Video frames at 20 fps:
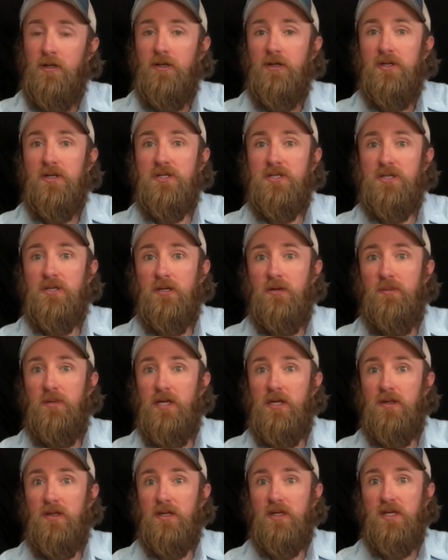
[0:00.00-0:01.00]
This is going to be
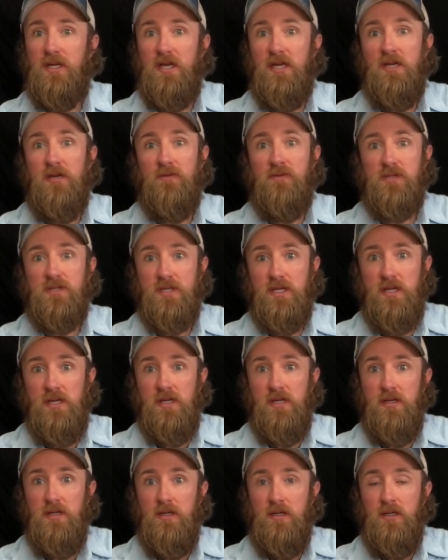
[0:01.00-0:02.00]
in the key of
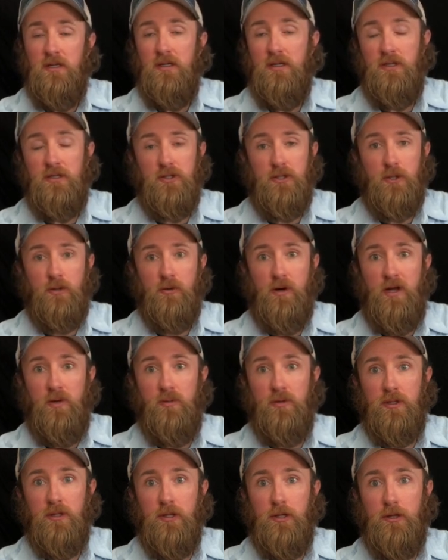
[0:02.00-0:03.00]
C, and it's a great
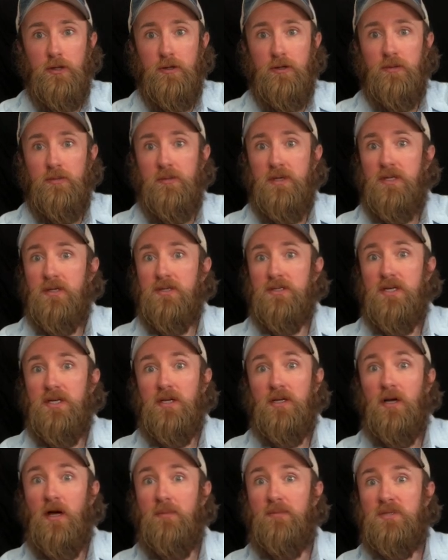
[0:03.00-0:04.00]
one to learn because it
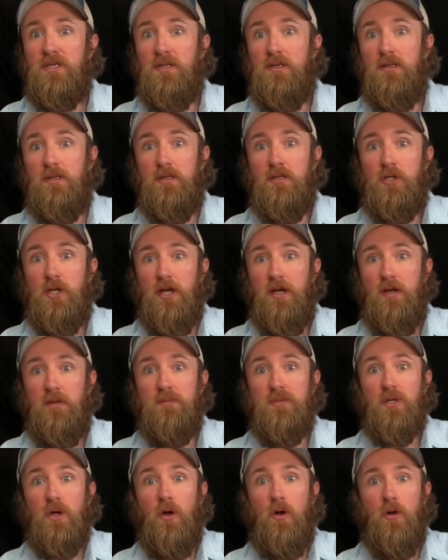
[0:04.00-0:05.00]
comes into
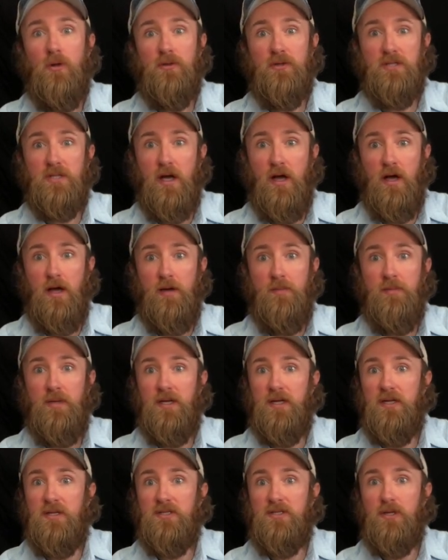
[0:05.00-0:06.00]
jams all the time. It
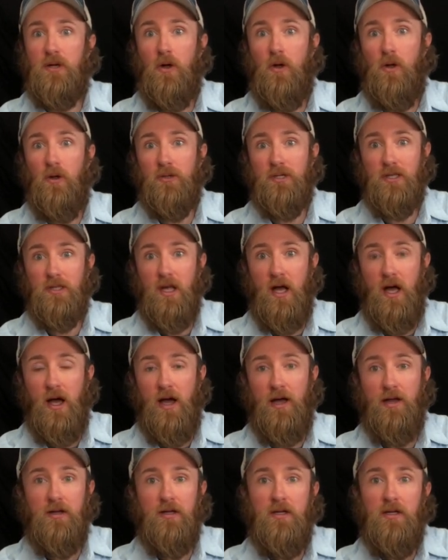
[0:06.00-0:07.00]
gets called a
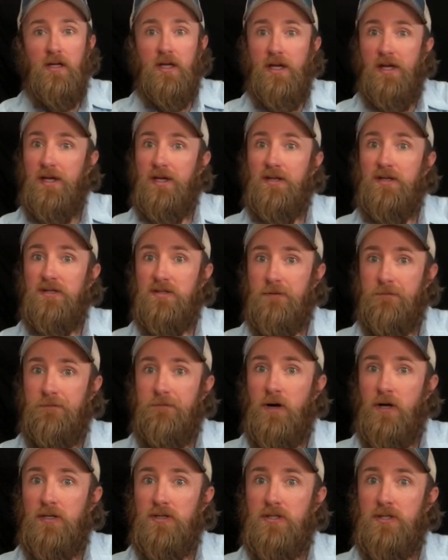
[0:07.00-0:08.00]
lot, and it's a
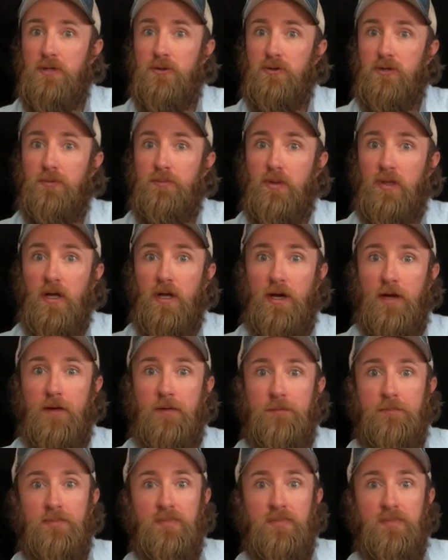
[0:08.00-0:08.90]
fun tune to play.